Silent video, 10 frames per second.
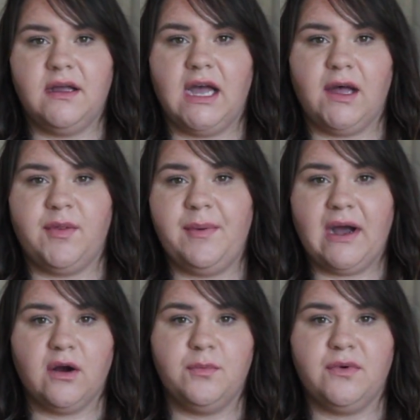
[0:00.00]

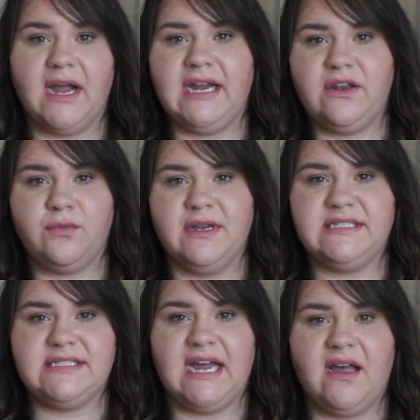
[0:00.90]
Power Bright
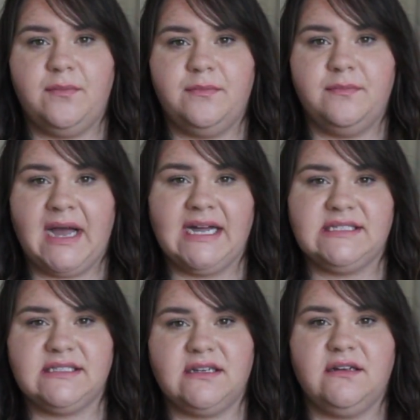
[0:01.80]
3-step
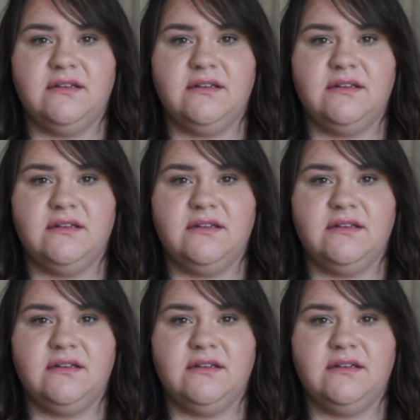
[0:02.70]
mask